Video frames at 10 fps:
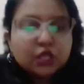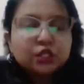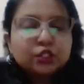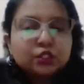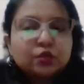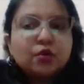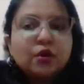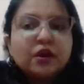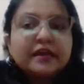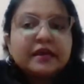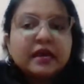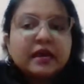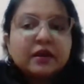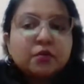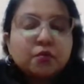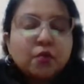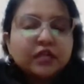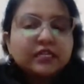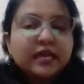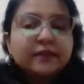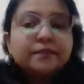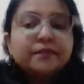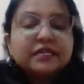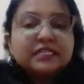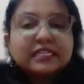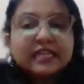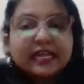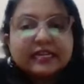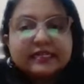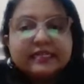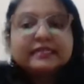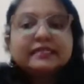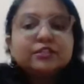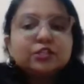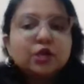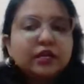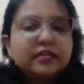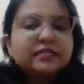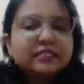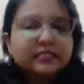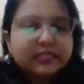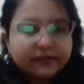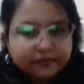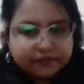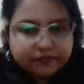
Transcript: So what are personality disorders then?